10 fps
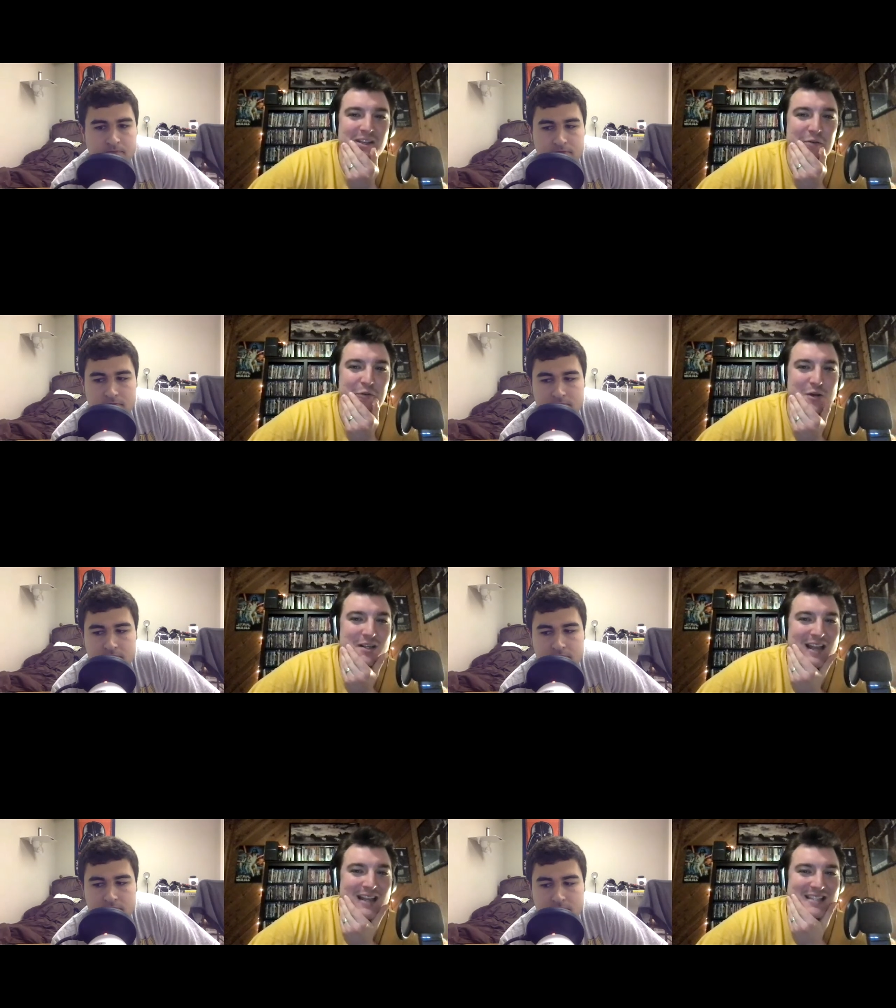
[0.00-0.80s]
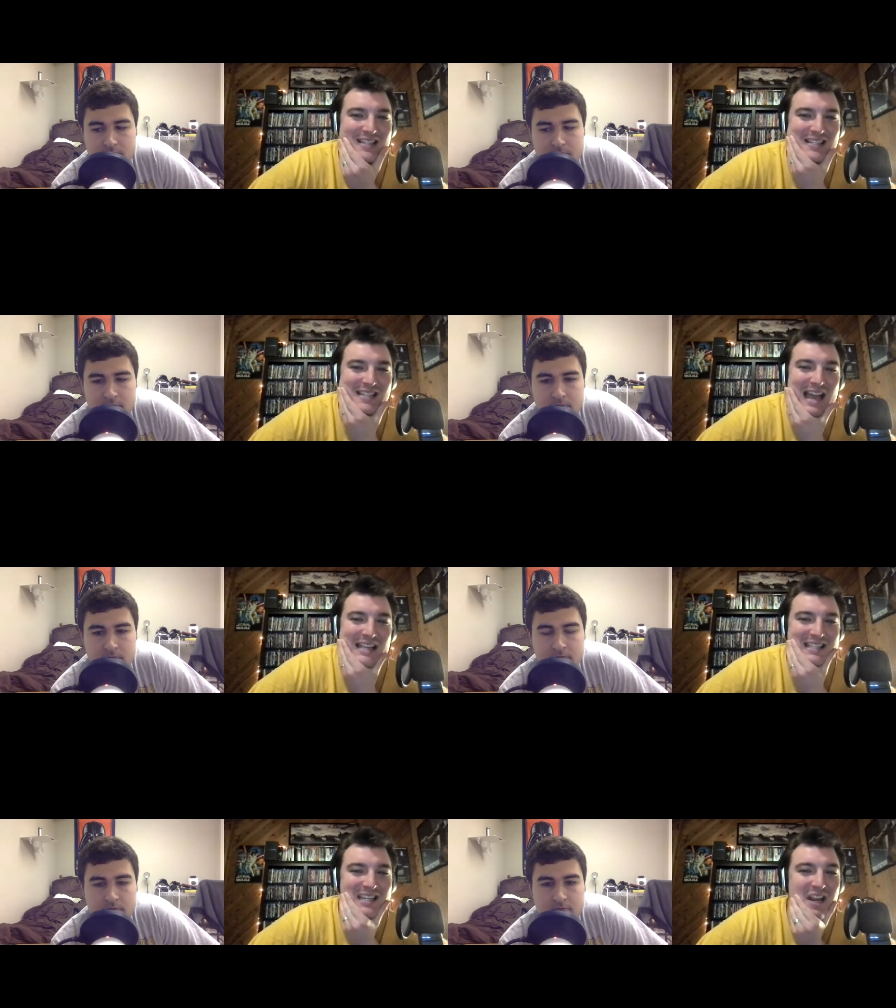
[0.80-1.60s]
Speaker 1: freelance
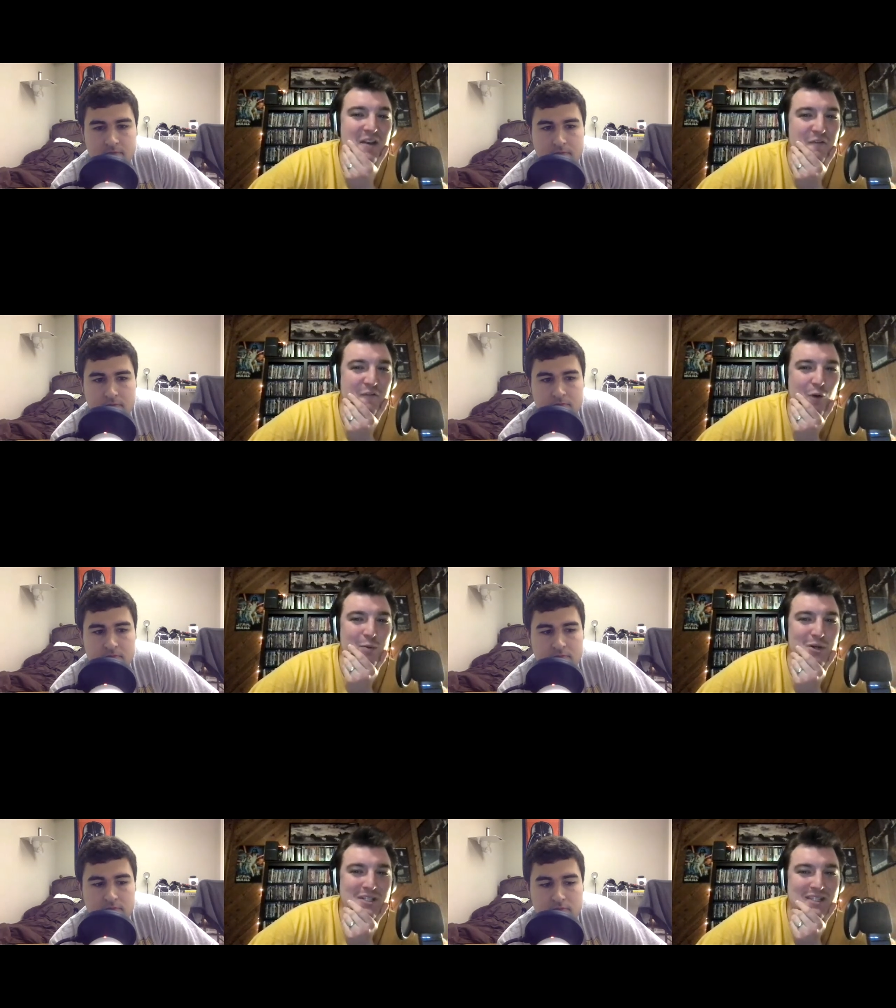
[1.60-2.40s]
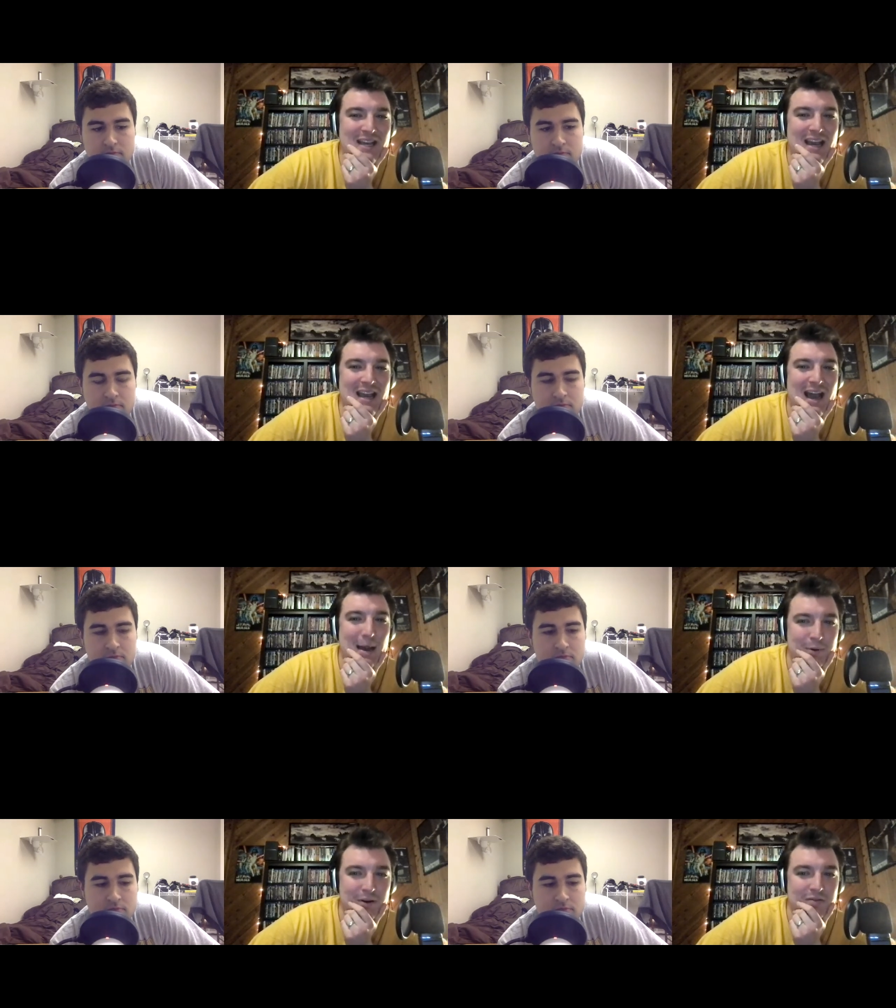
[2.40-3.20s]
assassin and former CIA
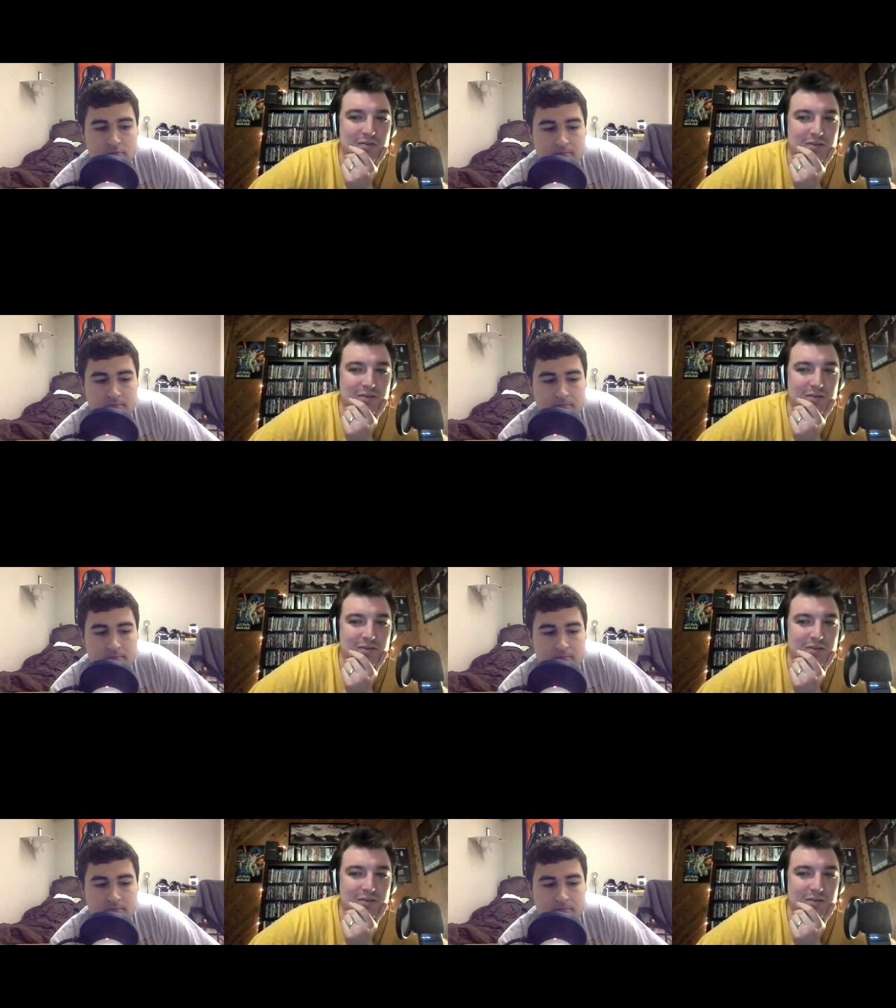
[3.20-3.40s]
operative.